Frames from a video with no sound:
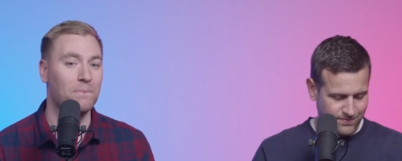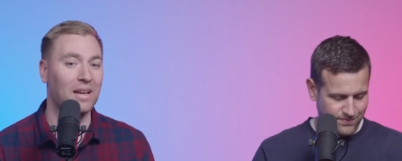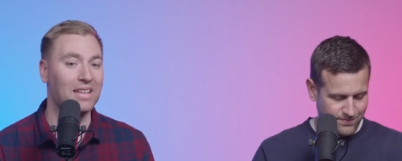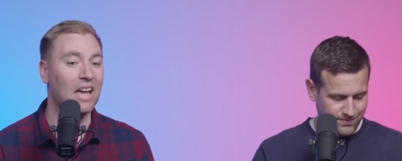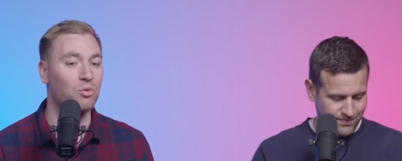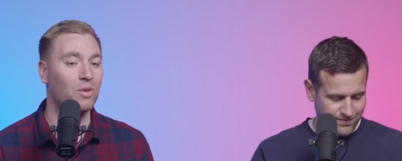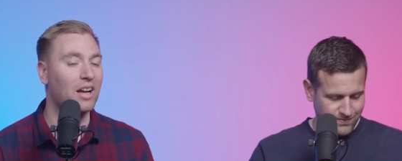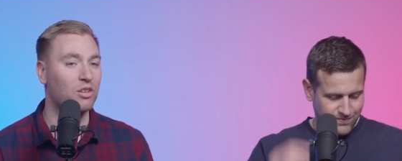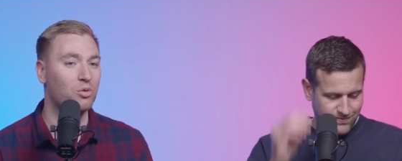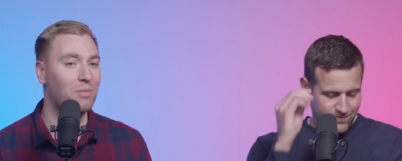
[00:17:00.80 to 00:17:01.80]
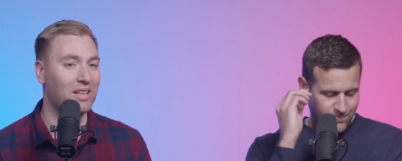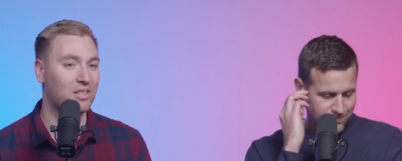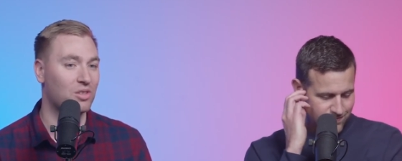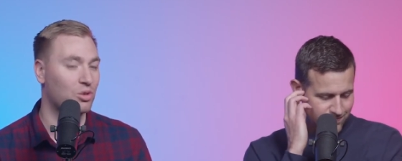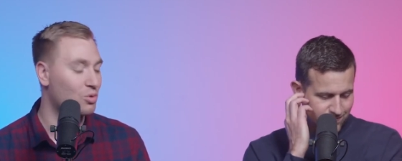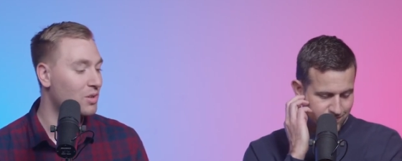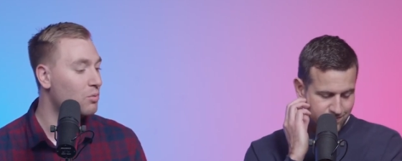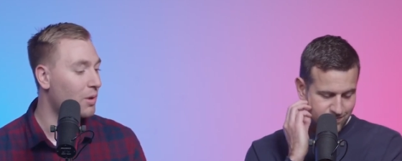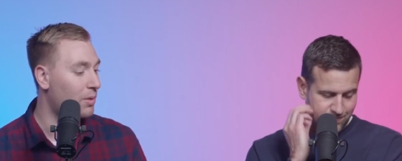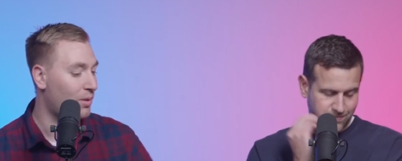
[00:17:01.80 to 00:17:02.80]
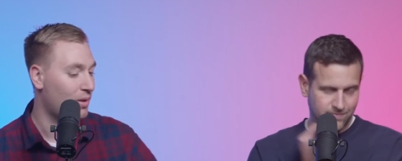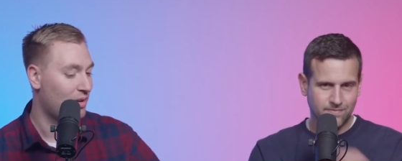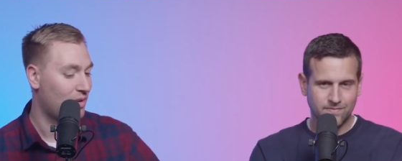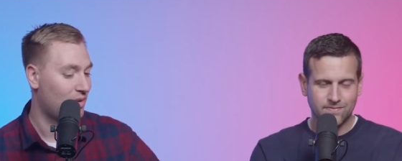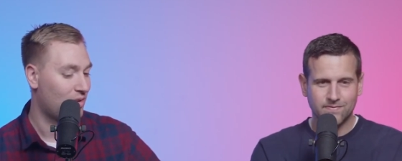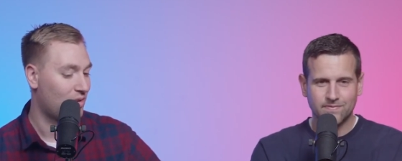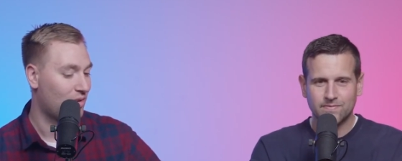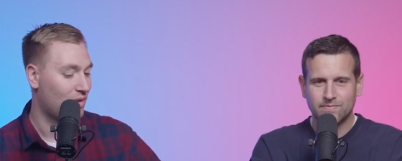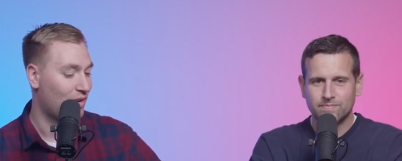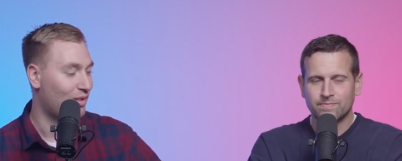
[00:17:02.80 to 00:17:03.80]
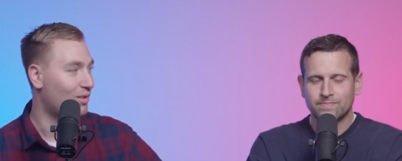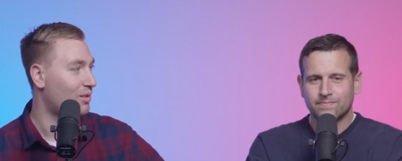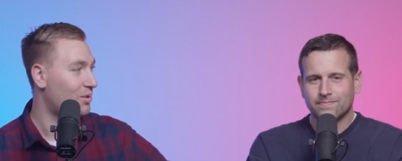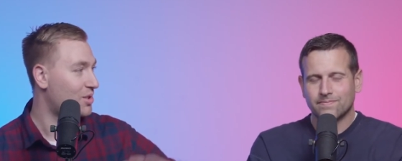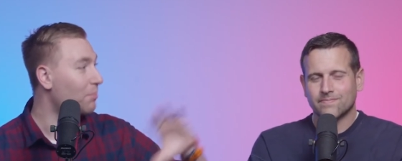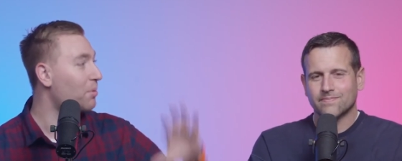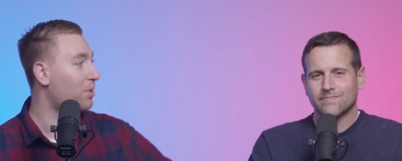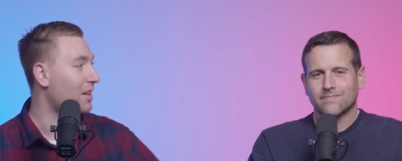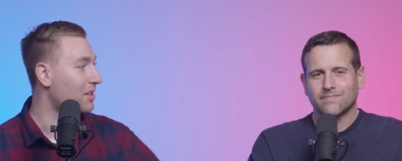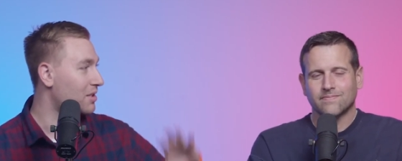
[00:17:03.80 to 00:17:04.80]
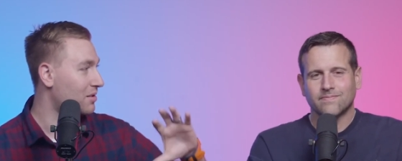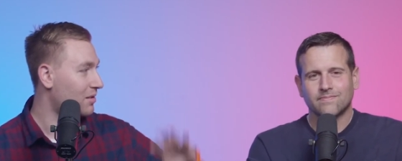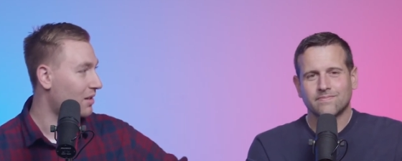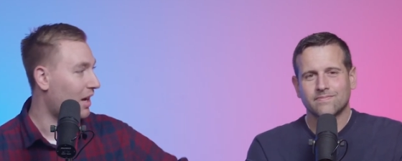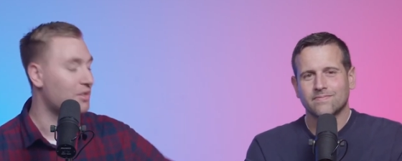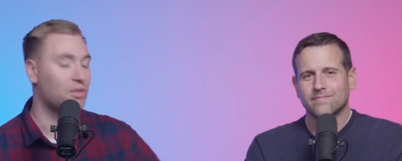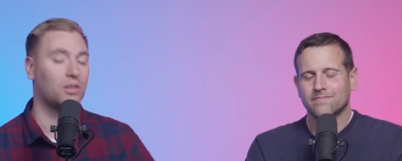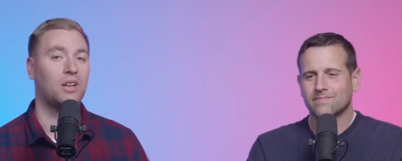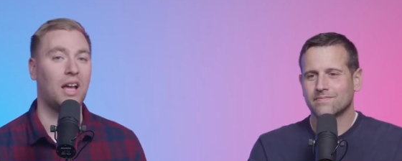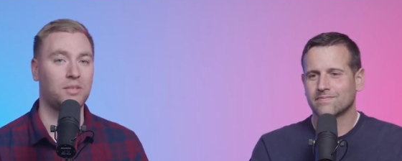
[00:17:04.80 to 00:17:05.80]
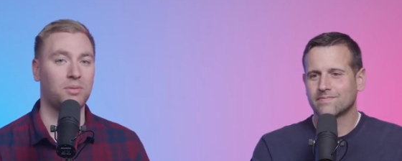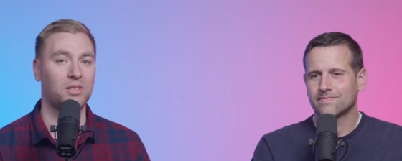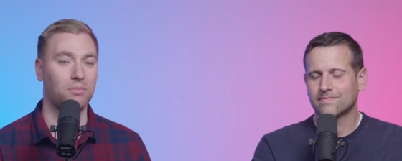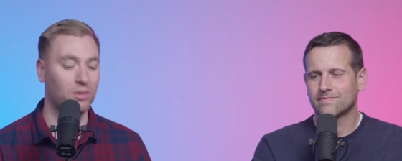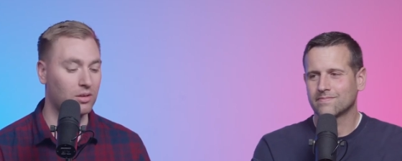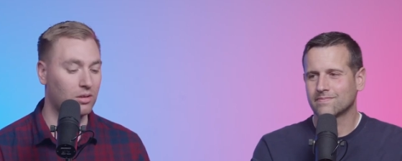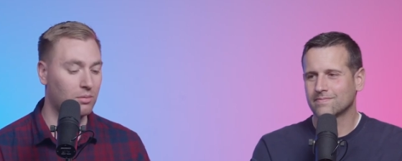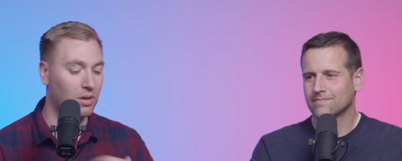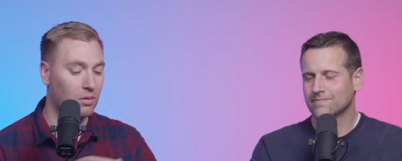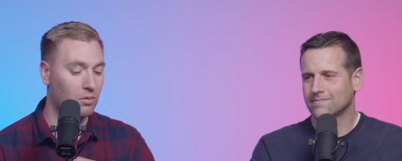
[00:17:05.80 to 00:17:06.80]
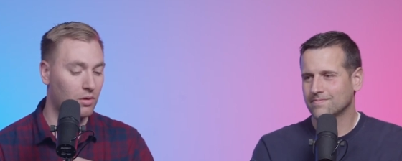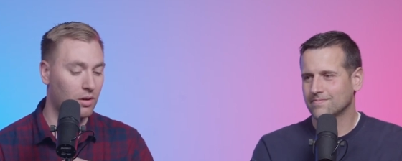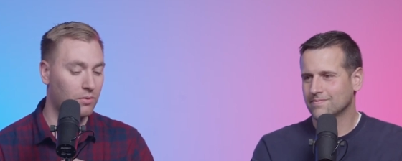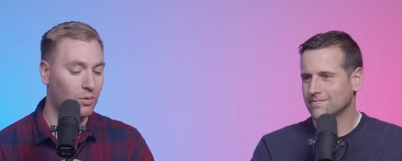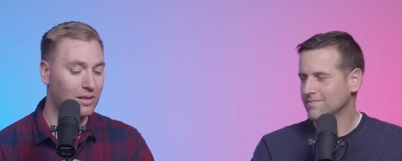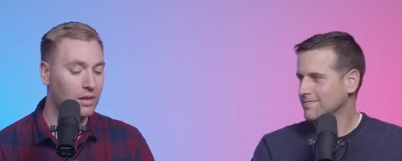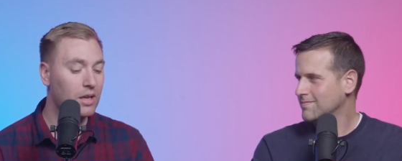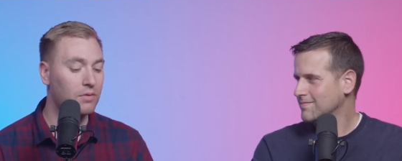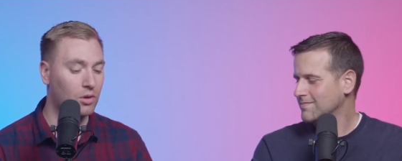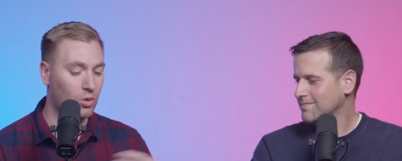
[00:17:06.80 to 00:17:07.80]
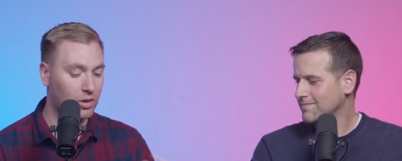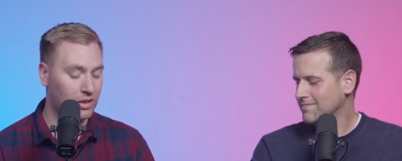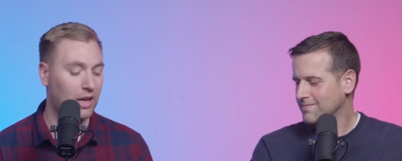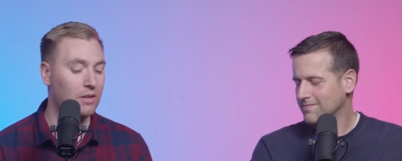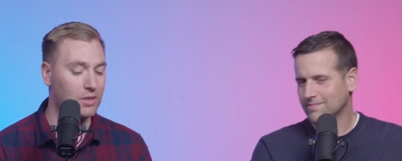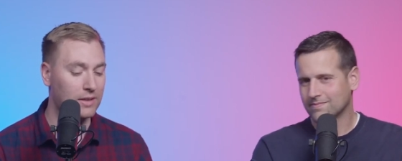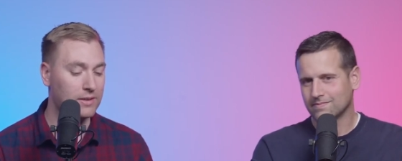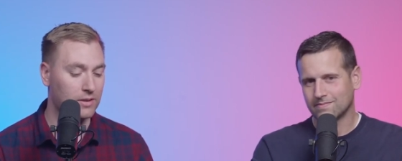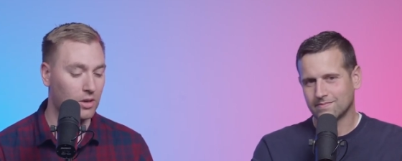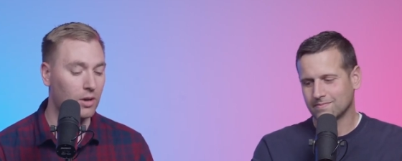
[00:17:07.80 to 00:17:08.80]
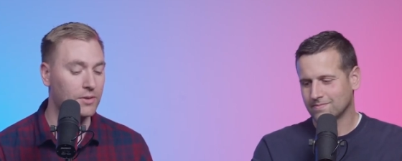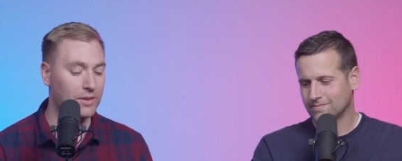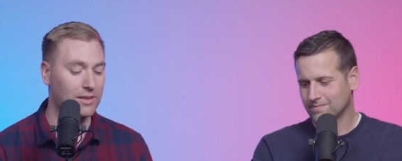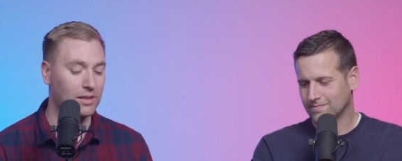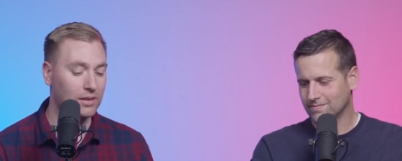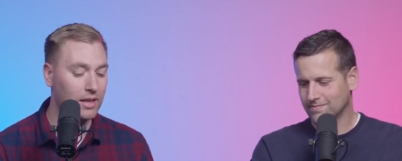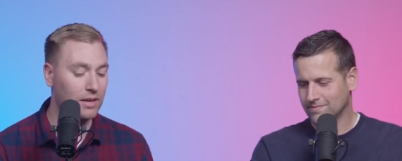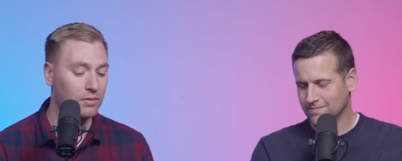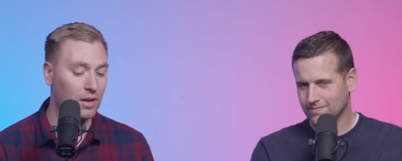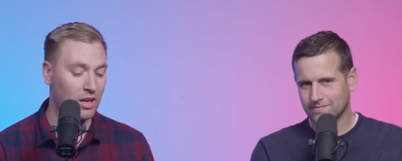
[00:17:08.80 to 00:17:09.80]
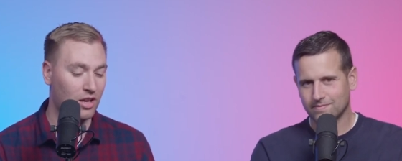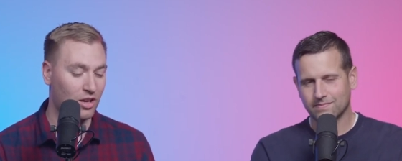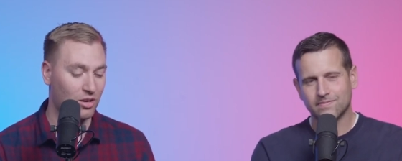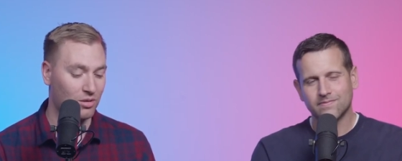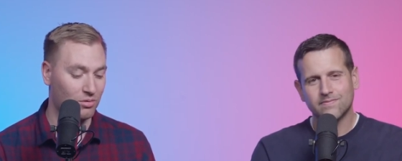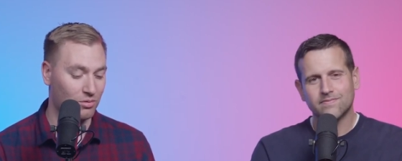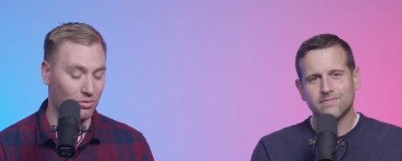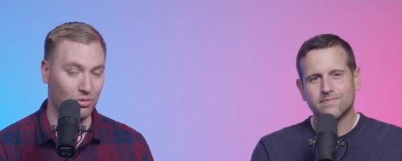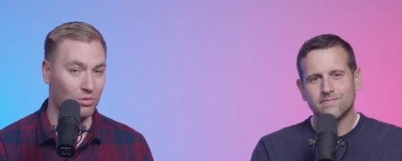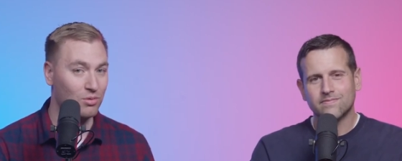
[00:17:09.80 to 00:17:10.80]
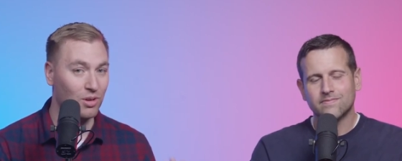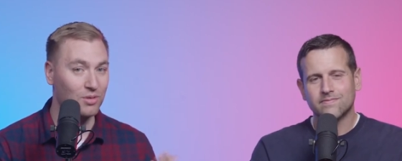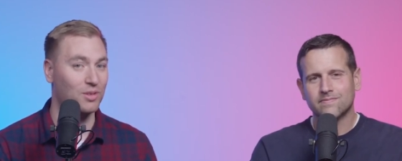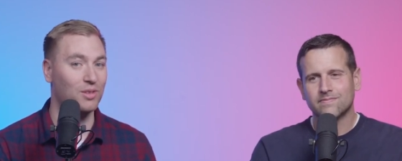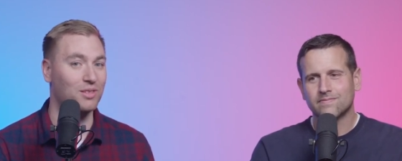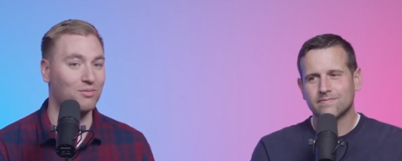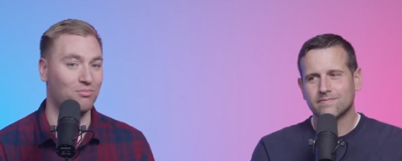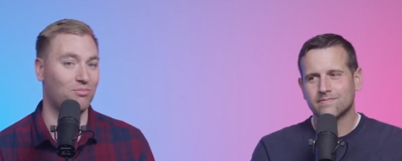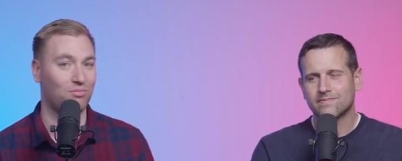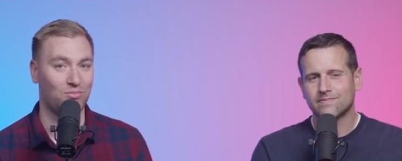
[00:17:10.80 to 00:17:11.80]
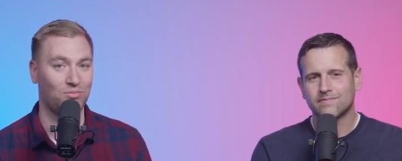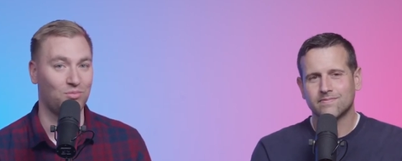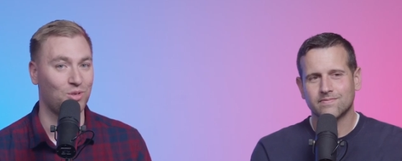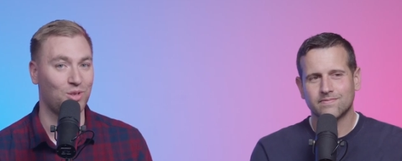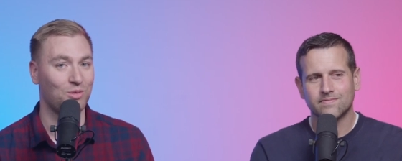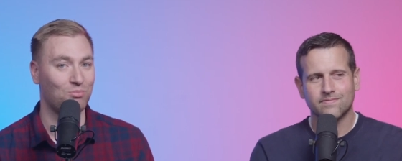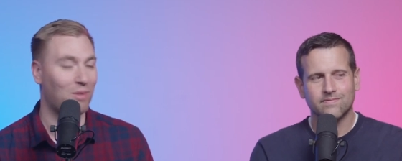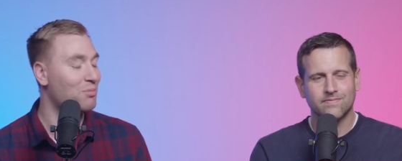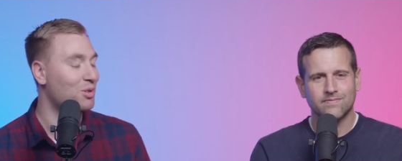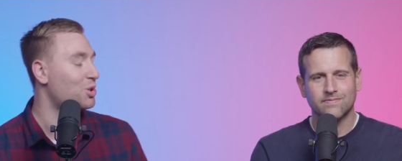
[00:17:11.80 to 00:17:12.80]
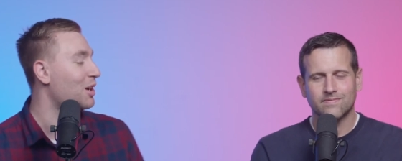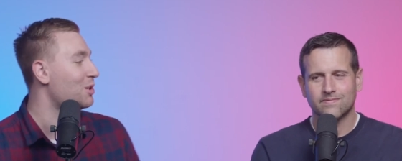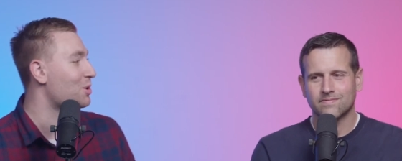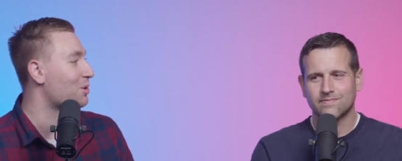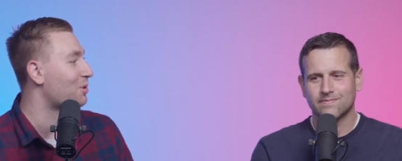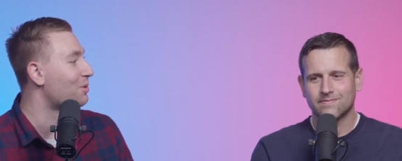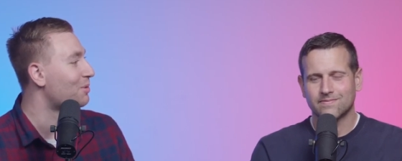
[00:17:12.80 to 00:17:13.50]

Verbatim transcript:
Speaker 1: again, while we may disagree with some things on certain aspects and politically, but if we live according to how Jesus calls us to live, who knows? You can you can maybe change your